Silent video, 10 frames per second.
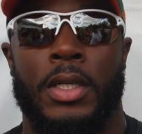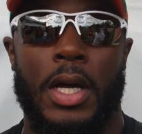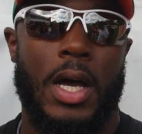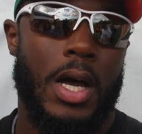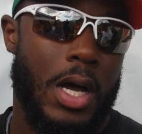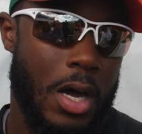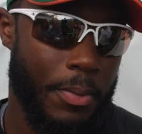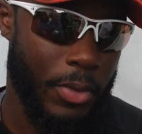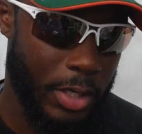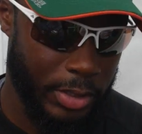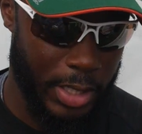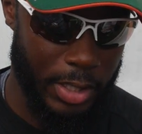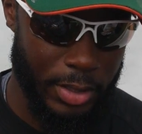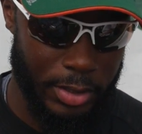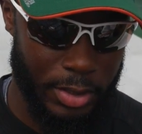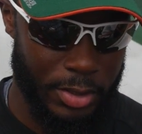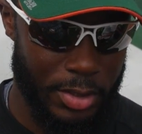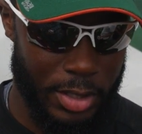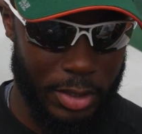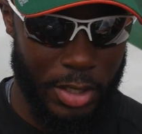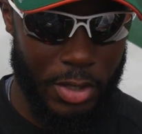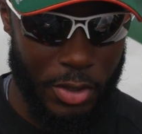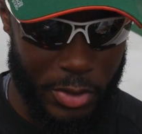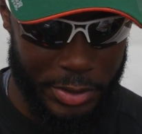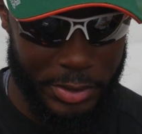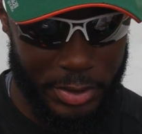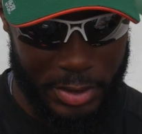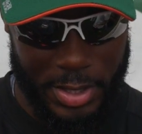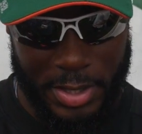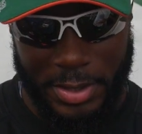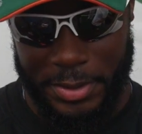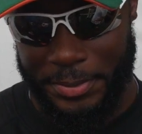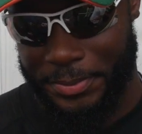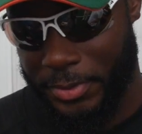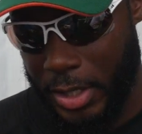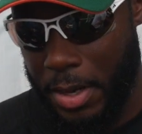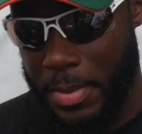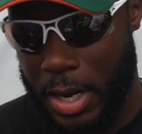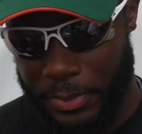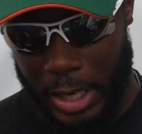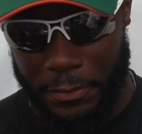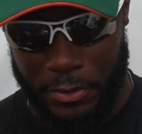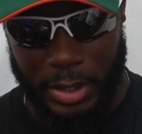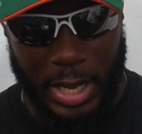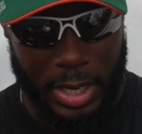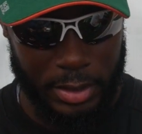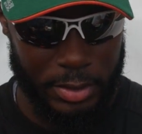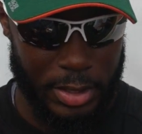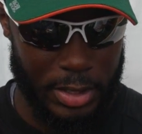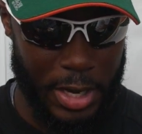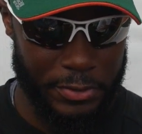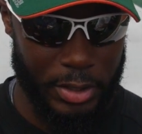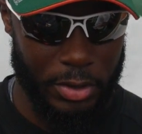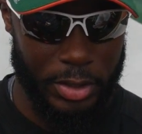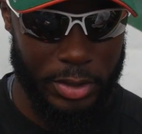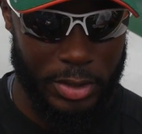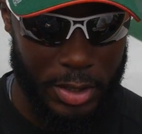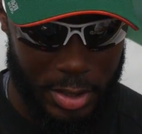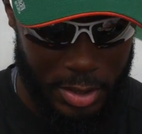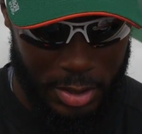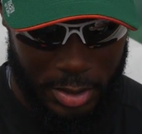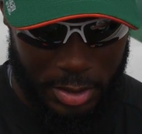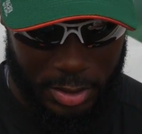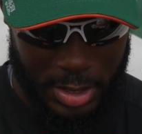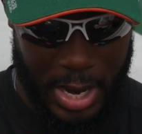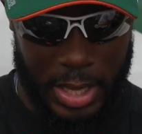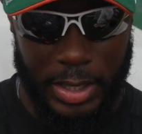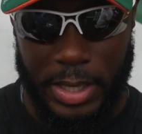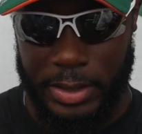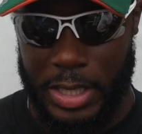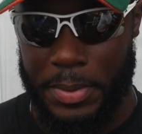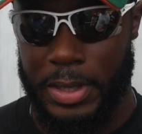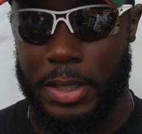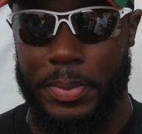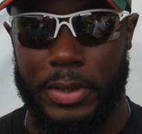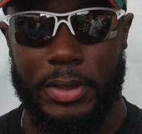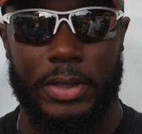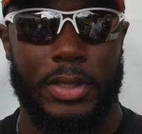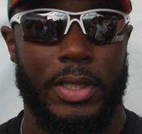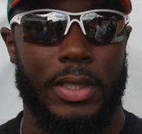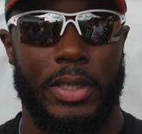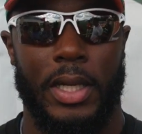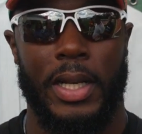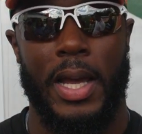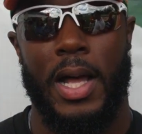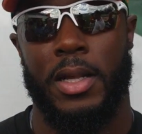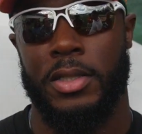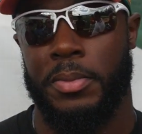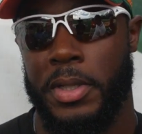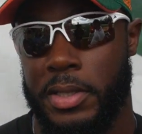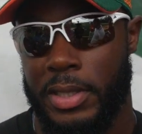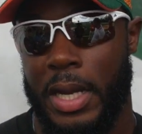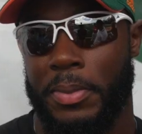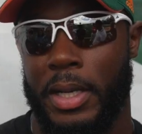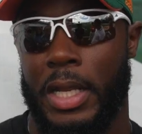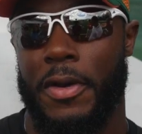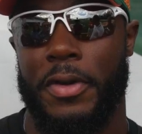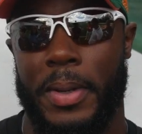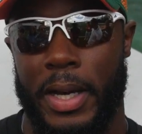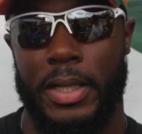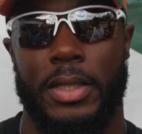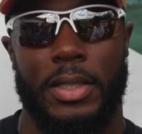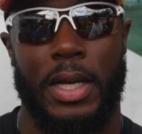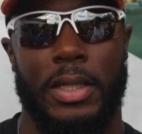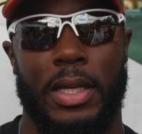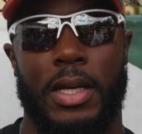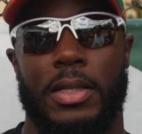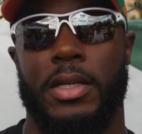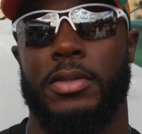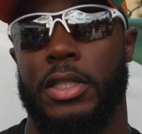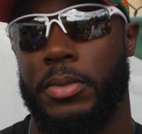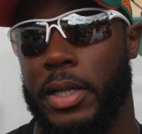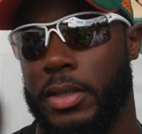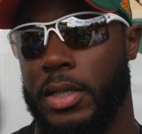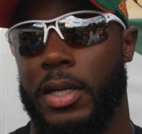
That's a lot. That's a long question. I'm thankful for a lot. I also know the holidays coming up, and that holiday doesn't mean the same thing to everybody. I think I celebrate